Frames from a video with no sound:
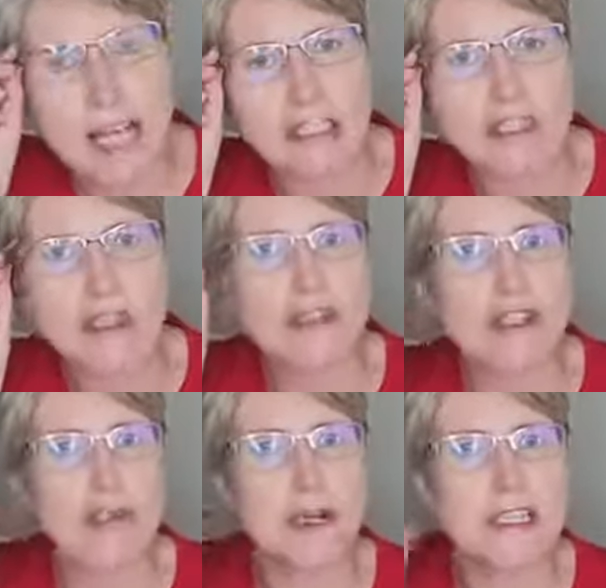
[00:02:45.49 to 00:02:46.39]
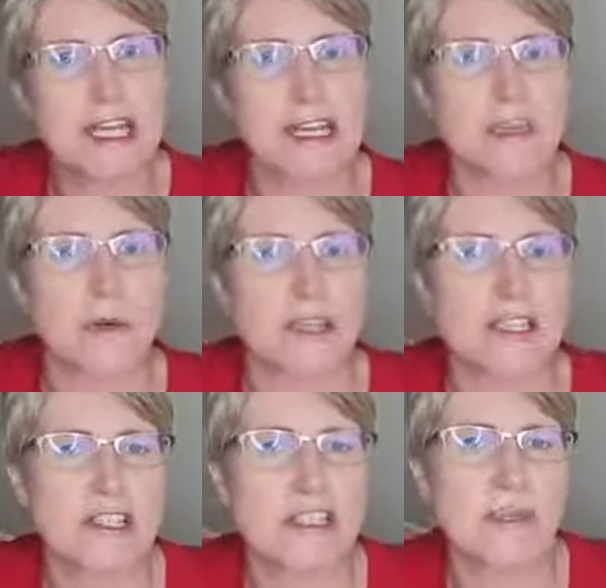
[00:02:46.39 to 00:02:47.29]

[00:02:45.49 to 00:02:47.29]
and you do want to ask questions,